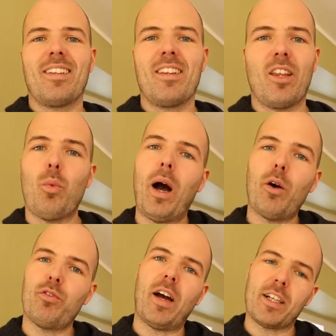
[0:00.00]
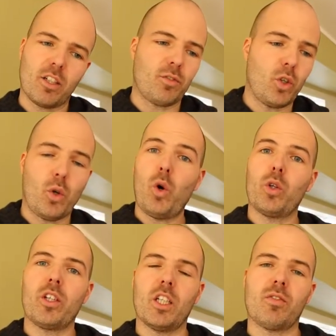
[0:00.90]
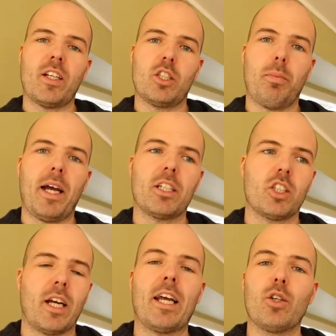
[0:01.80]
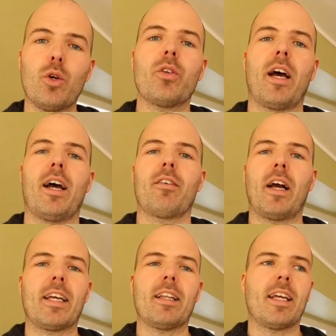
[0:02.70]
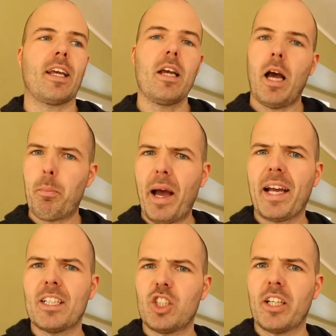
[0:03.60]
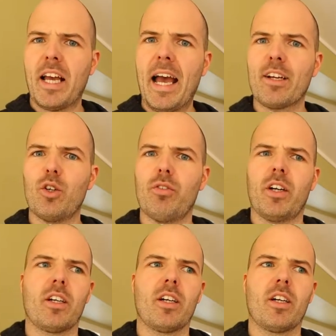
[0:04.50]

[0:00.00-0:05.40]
the wow factor of going, oh, look at this fancy packaging. I know that. I get like a packaging hangover.